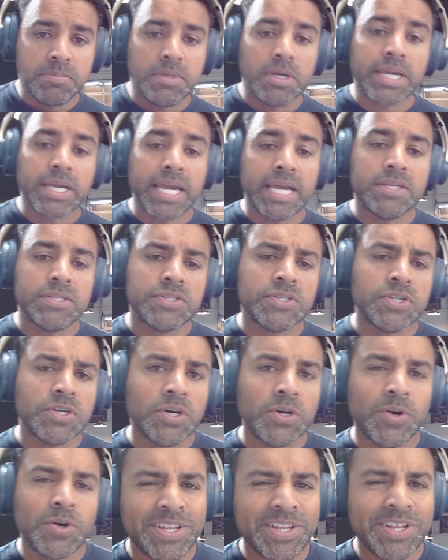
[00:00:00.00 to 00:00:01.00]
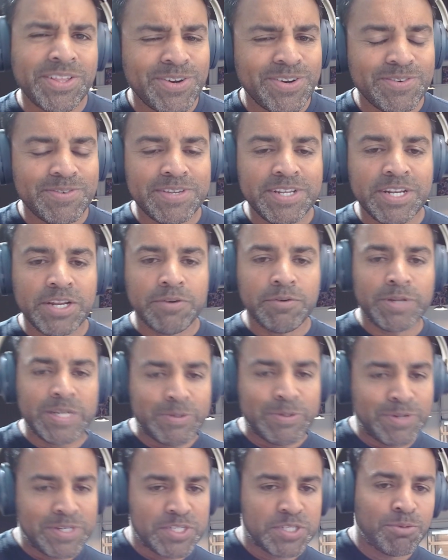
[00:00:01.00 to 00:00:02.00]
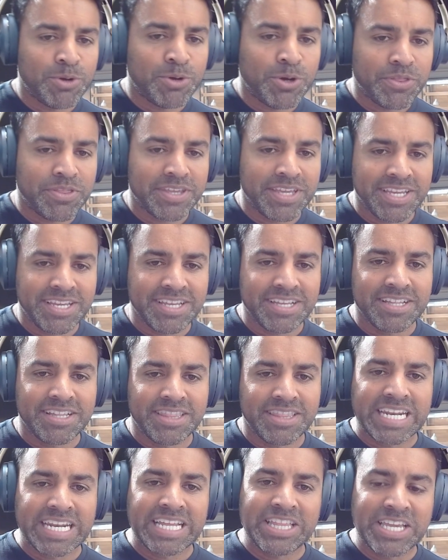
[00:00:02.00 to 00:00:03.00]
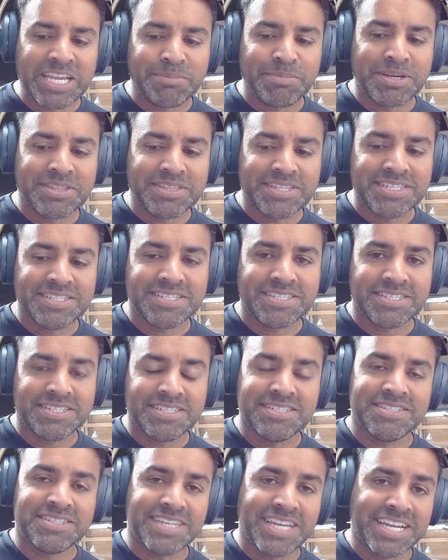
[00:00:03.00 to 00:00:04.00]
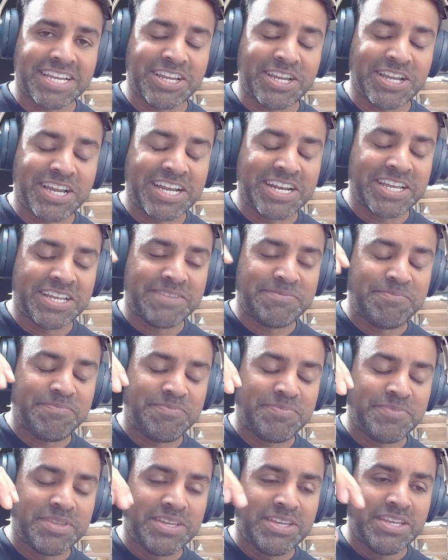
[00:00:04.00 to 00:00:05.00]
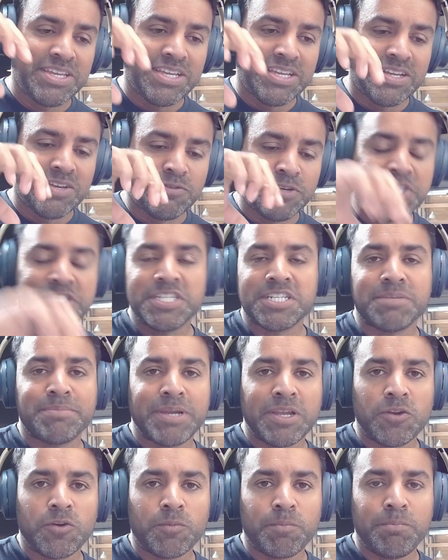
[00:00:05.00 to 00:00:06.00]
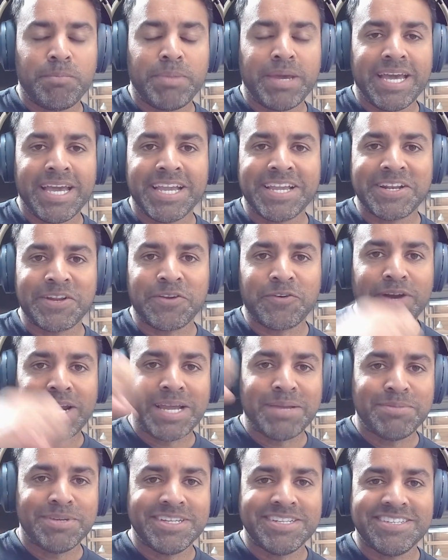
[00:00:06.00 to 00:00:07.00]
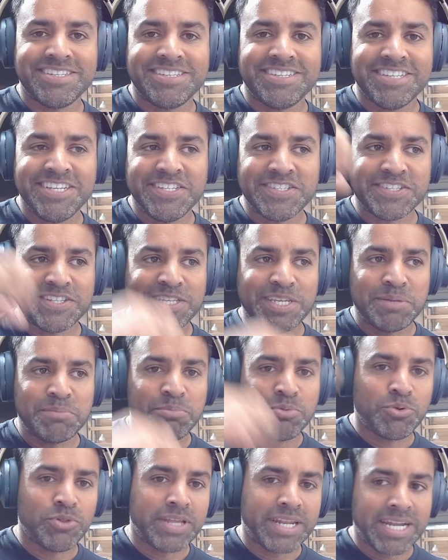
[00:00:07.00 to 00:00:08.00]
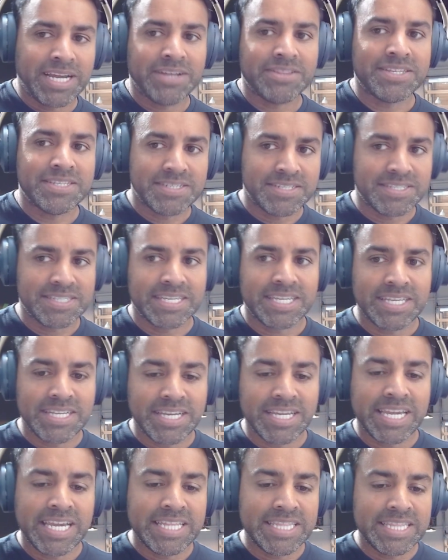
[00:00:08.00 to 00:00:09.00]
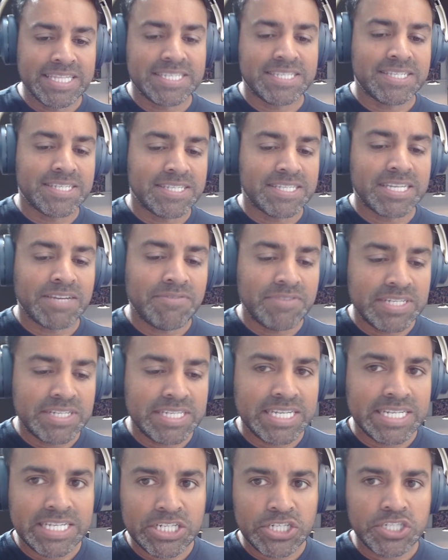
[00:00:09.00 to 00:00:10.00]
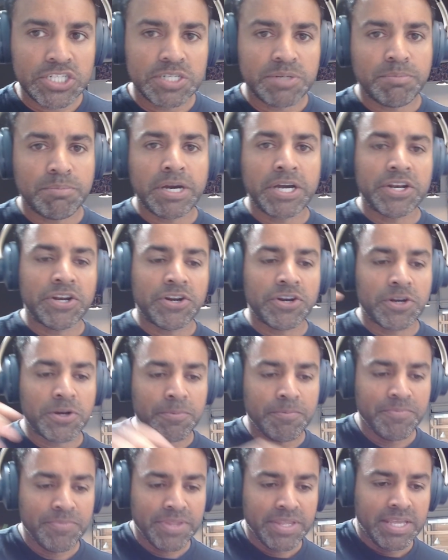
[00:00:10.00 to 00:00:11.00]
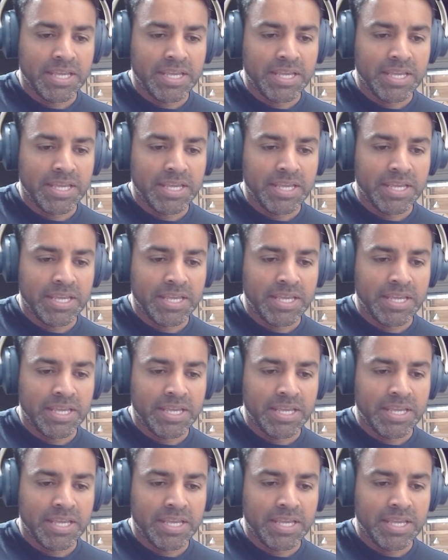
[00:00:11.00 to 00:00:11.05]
Okay, so another, one small thing that I like about this is I can kind of reach into my bag and grab it easily and pull it out. This is the 17-inch monitor.